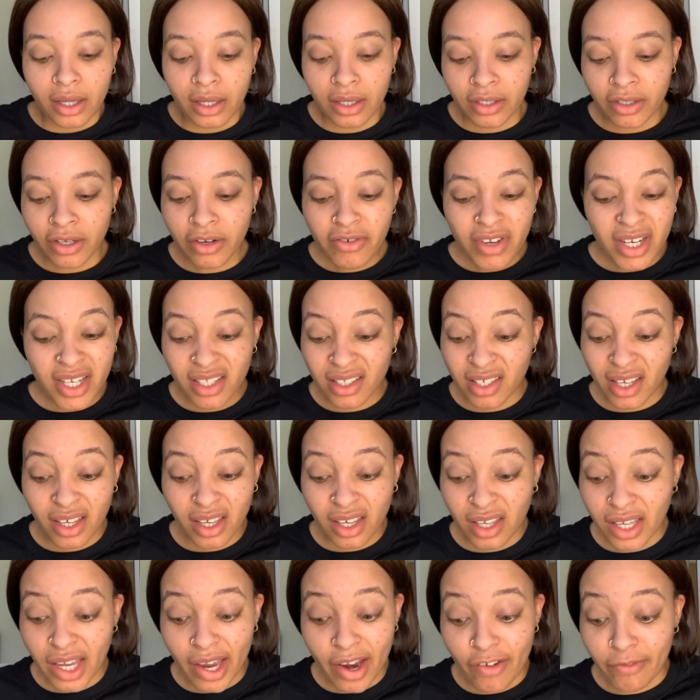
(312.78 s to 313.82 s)
really
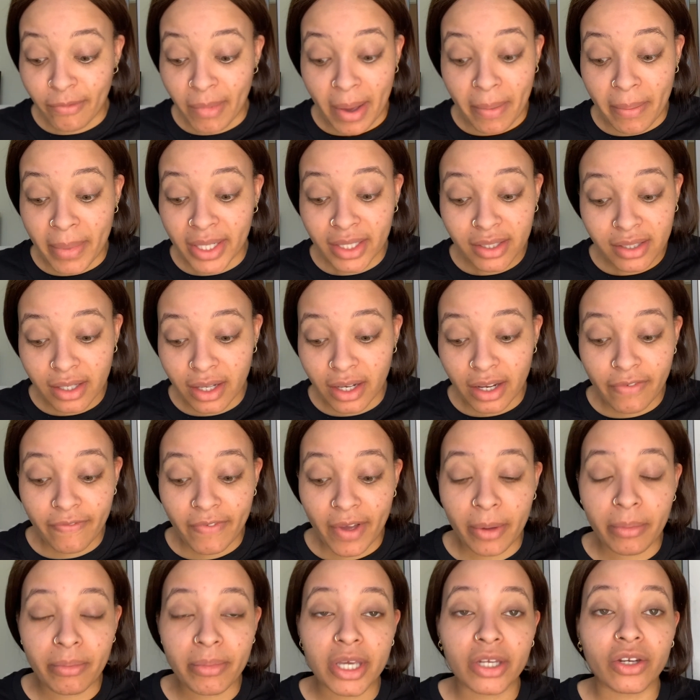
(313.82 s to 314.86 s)
taking care of my mental, if
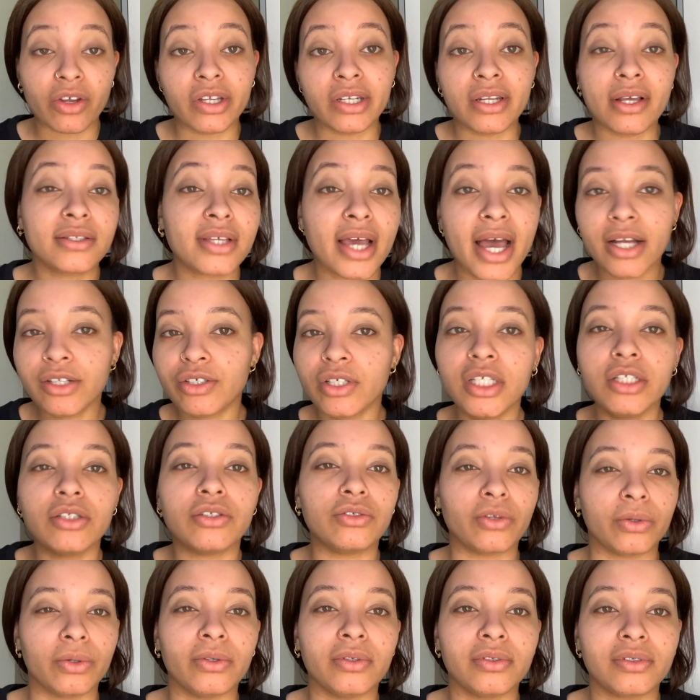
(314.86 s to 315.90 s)
I'm being honest. I actually
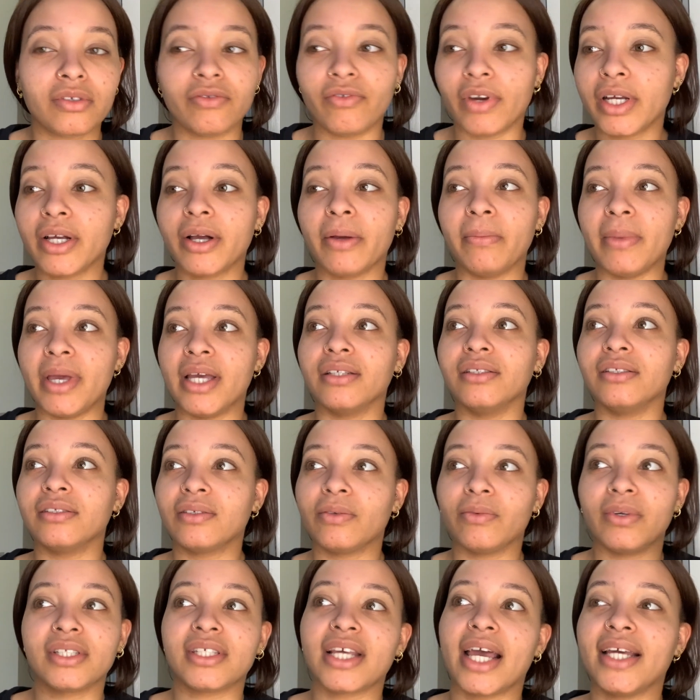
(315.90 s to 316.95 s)
don't recommend
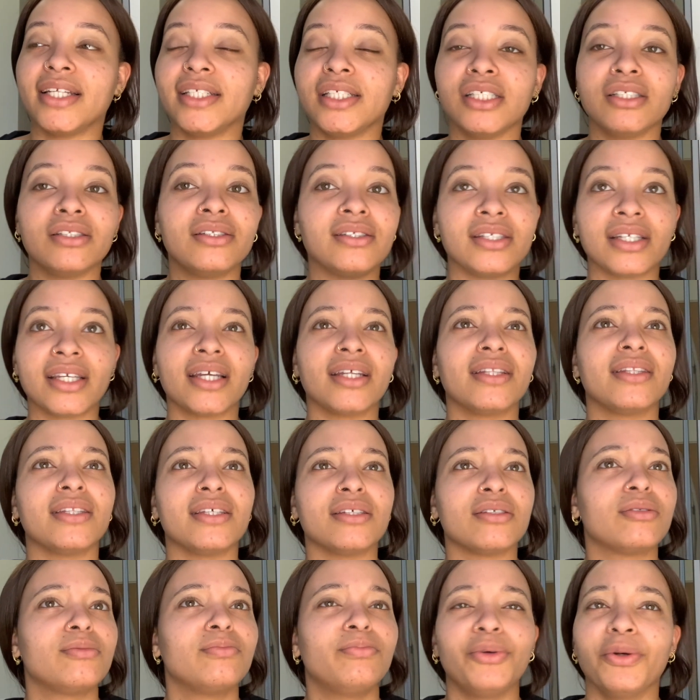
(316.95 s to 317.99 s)
what I did to get
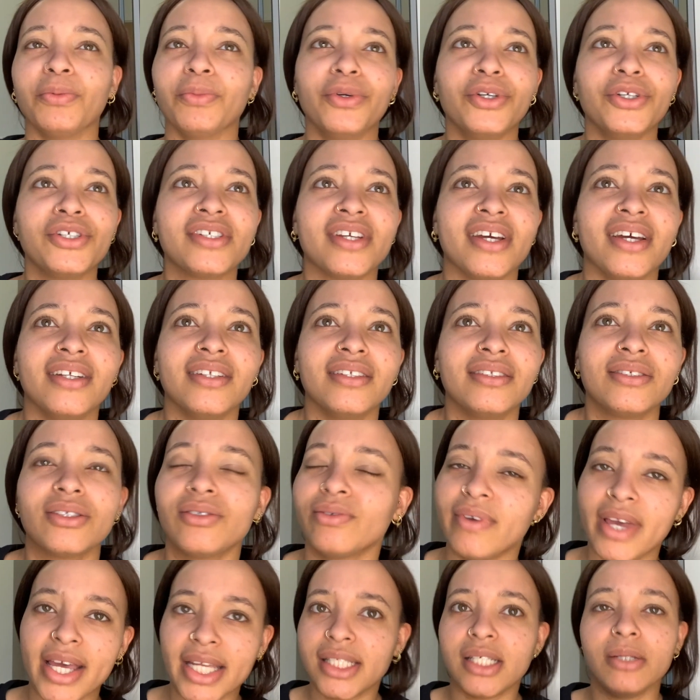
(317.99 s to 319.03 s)
this promotion to
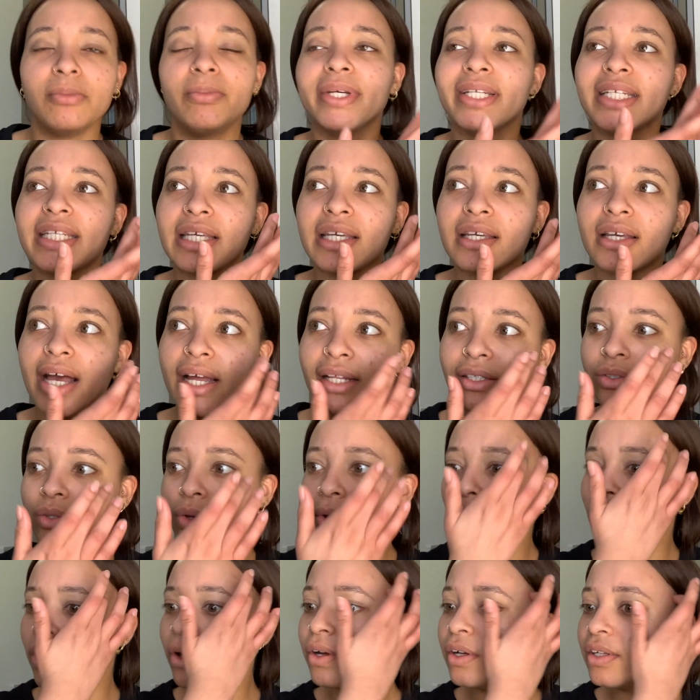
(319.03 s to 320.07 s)
anybody at
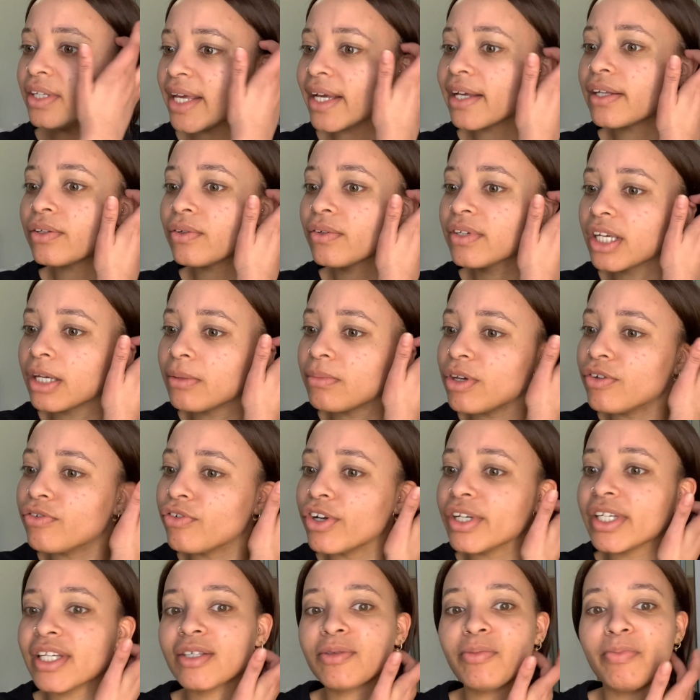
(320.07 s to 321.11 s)
all. Like, don't get me
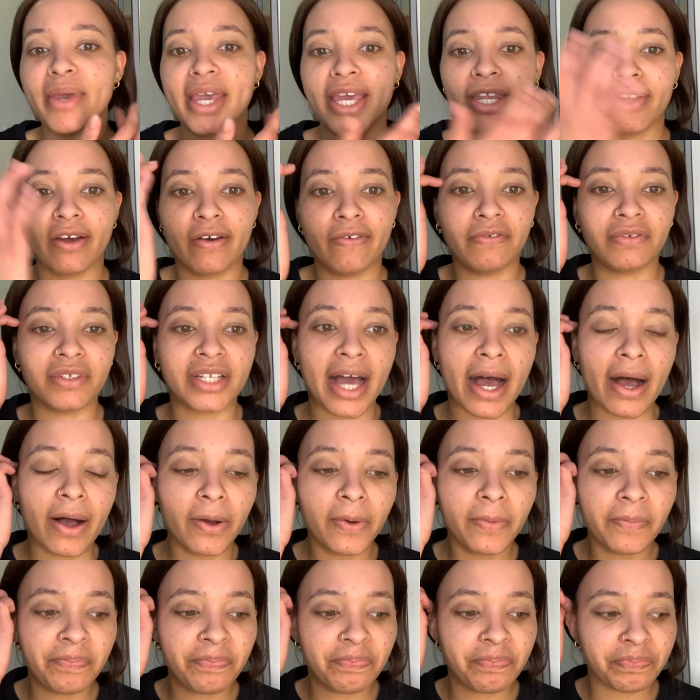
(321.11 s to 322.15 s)
wrong, it's paid off
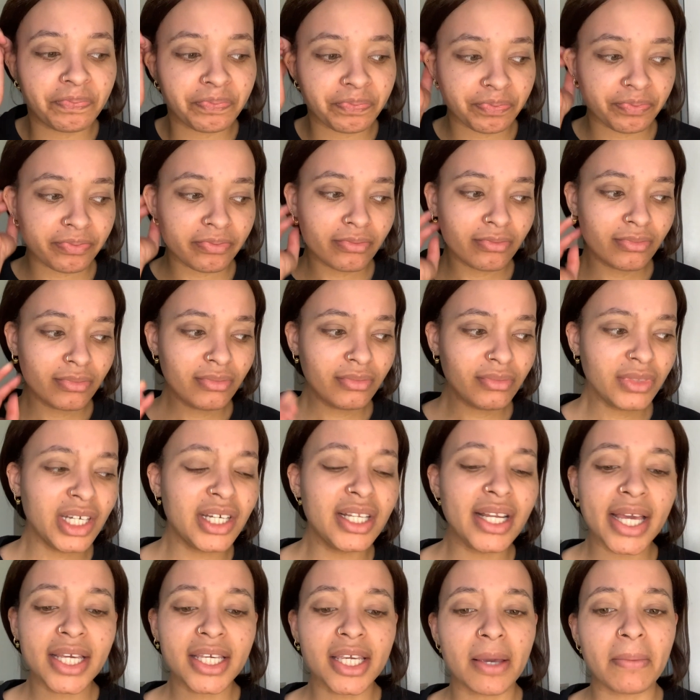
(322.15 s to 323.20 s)
now in
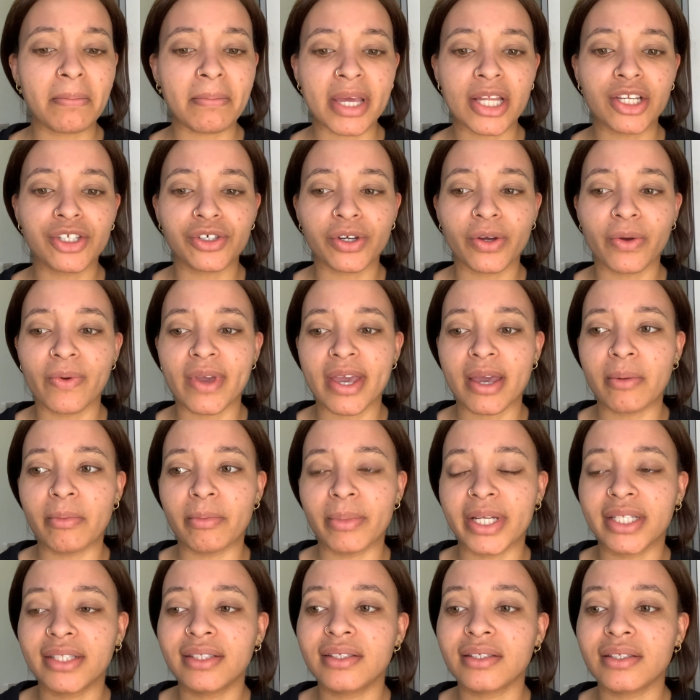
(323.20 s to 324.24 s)
like a major way,
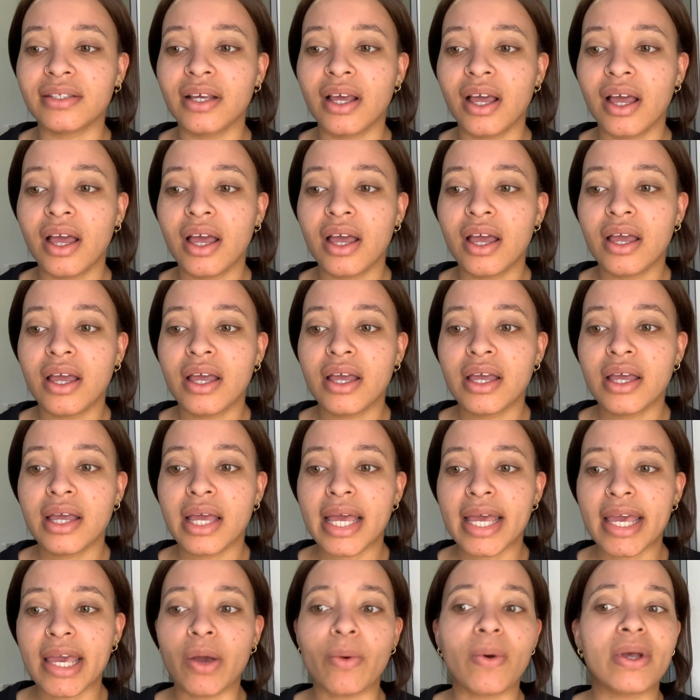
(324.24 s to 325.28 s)
but
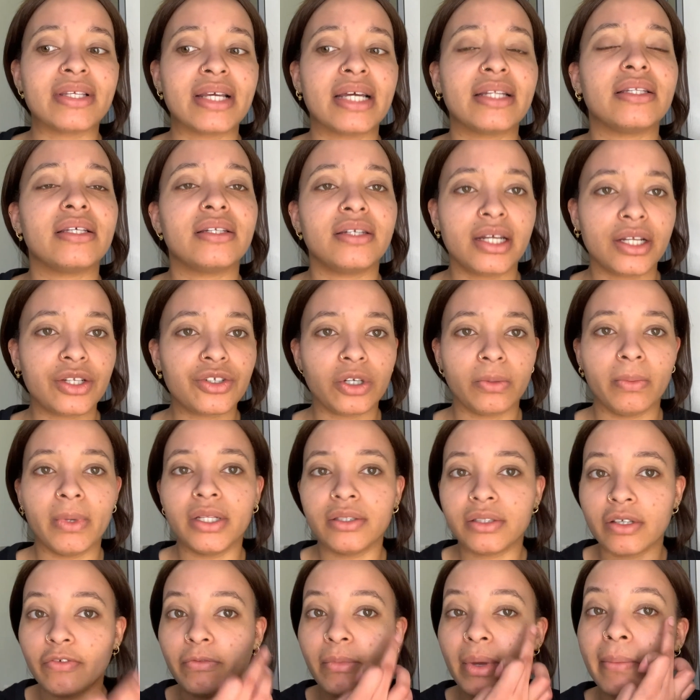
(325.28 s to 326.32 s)
it was at the
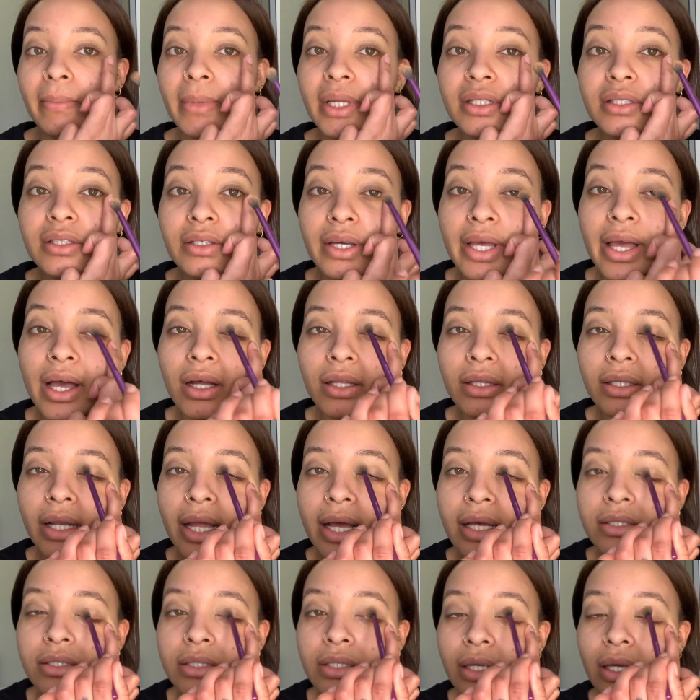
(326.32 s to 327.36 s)
detriment of my mental health
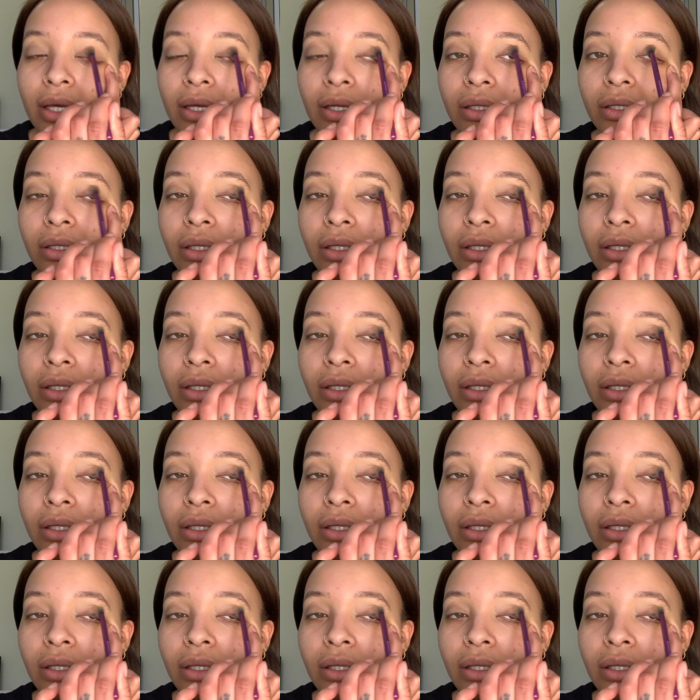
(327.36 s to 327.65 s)
last year,